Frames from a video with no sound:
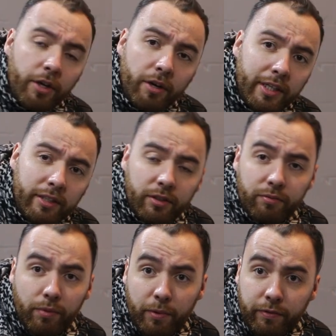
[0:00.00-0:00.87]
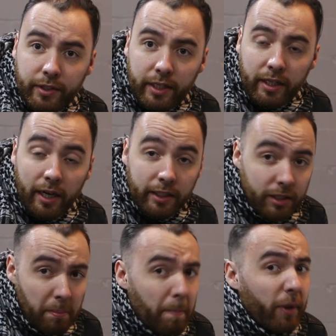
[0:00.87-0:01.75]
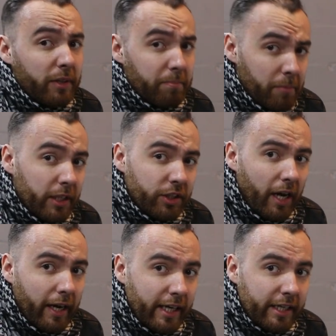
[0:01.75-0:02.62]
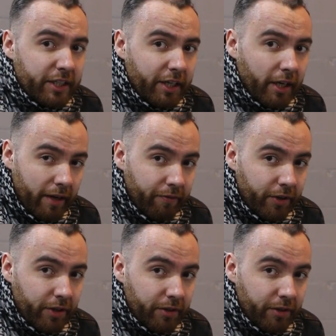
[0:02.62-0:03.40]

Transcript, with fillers: You don't need to remove the tail lights, but it's slightly easier if you